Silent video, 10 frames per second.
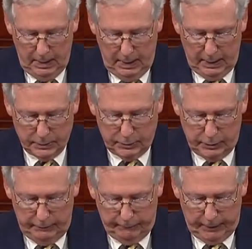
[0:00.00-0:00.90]
As the
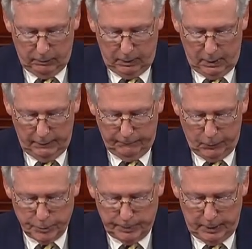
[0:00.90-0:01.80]
Chief Federal Law
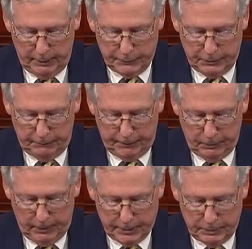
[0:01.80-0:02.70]
Enforcement Officer for the
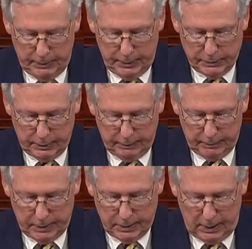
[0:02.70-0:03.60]
Western District of
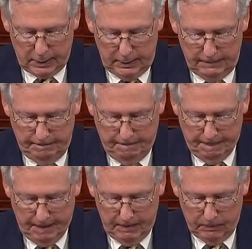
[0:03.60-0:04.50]
Kentucky,
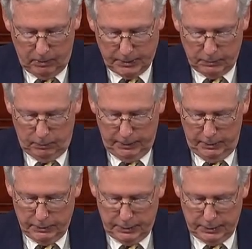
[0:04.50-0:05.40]
Russell will
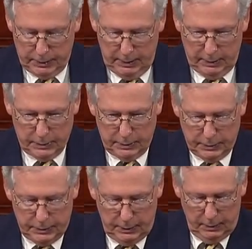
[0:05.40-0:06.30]
use his skills to
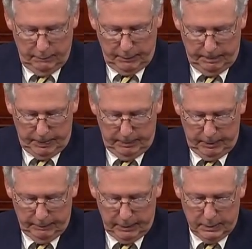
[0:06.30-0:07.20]
serve the
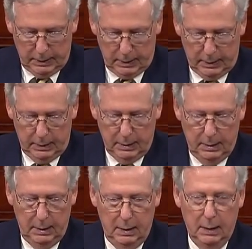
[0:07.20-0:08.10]
people of Kentucky
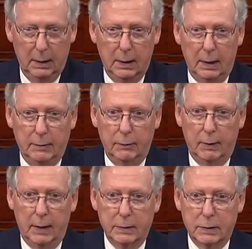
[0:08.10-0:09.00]
and the
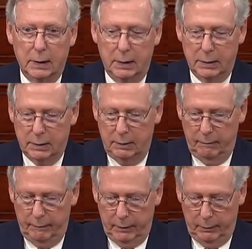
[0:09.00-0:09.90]
United States
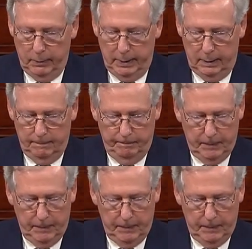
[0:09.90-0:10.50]
very well.